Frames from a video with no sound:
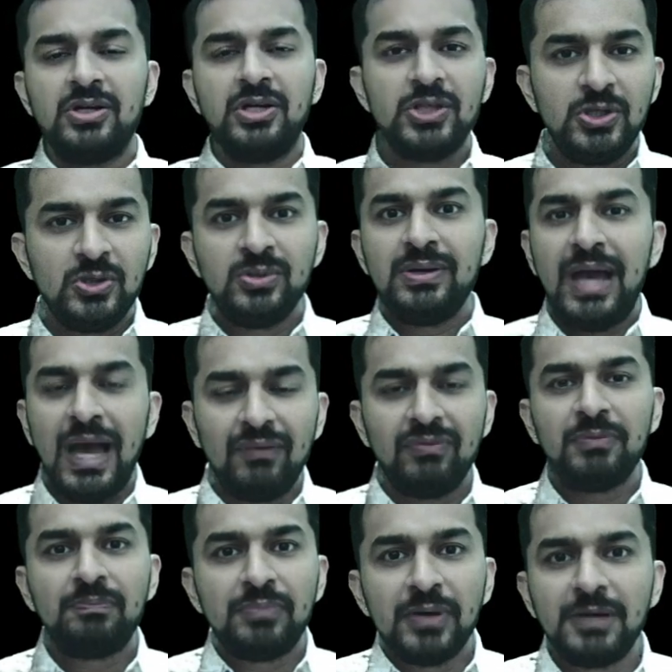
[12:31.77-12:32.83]
You have
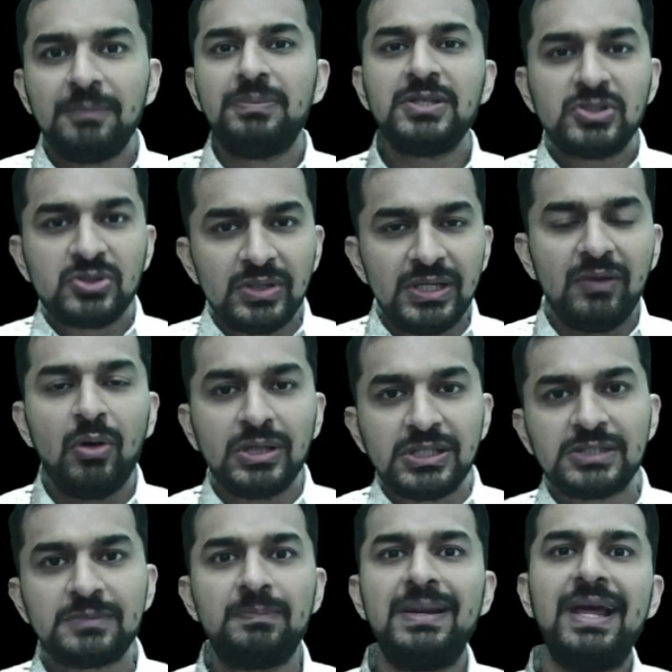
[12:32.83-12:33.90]
a purpose to live on
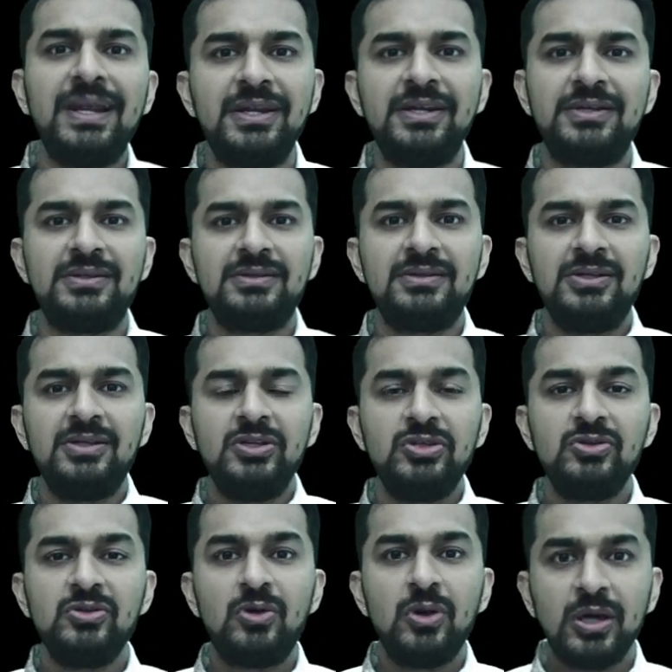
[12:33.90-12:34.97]
this planet.
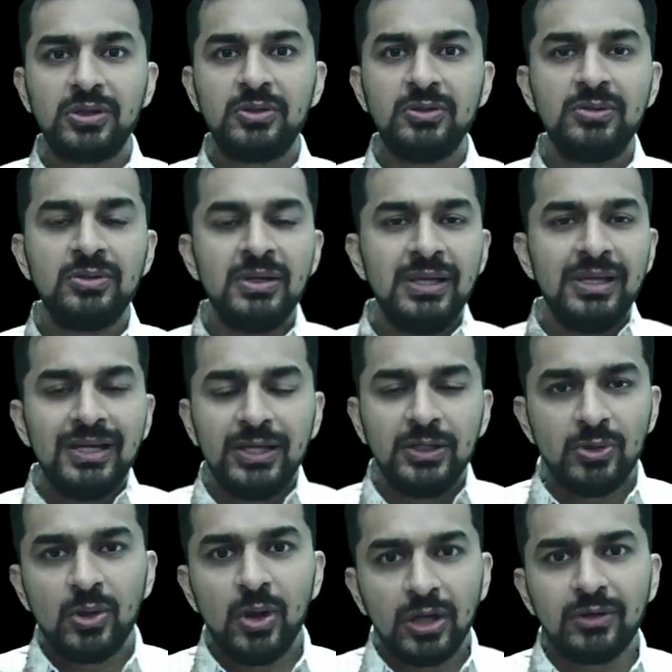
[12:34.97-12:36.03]
You got to,
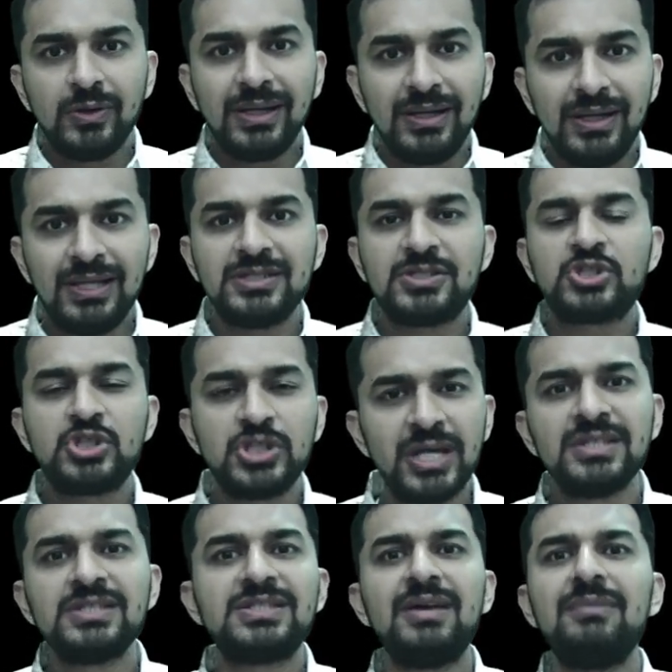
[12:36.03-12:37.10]
you got to at least
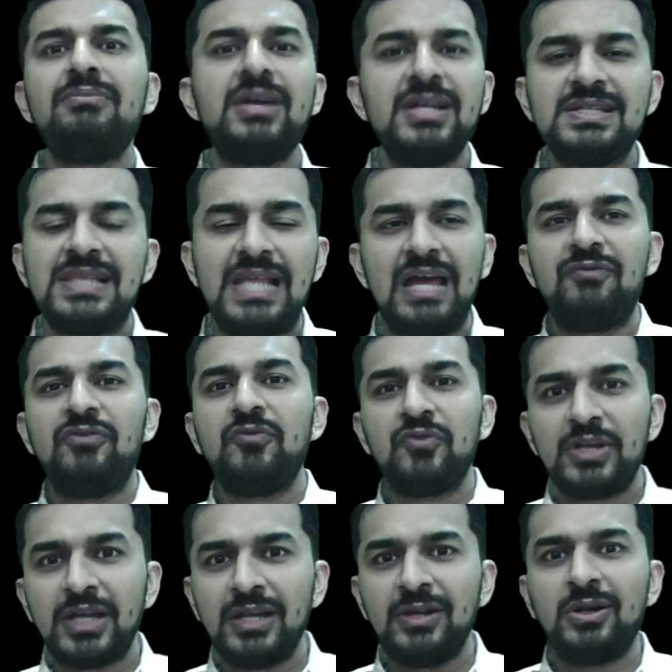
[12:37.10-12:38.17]
change somebody's life. If you
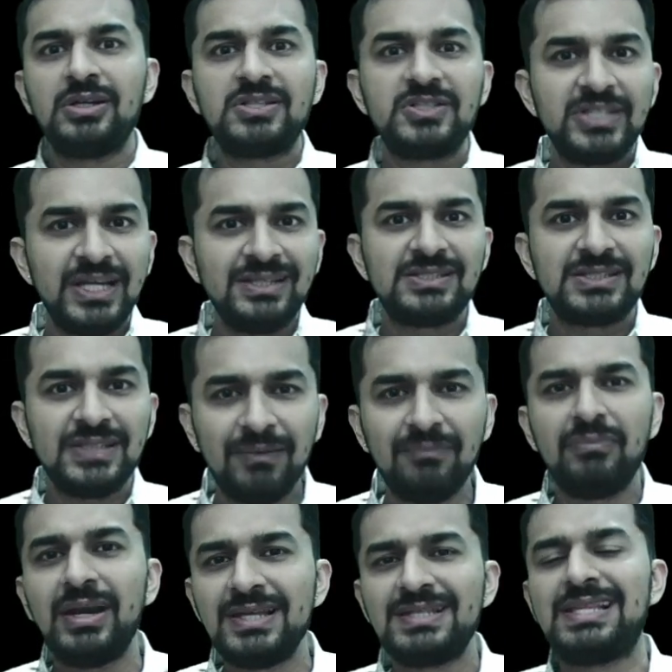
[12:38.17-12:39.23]
cannot change
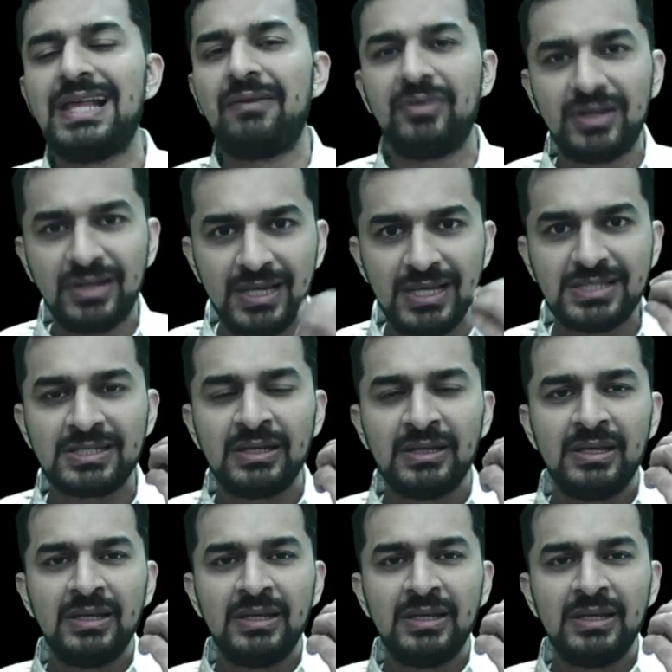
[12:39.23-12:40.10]
somebody's life, at least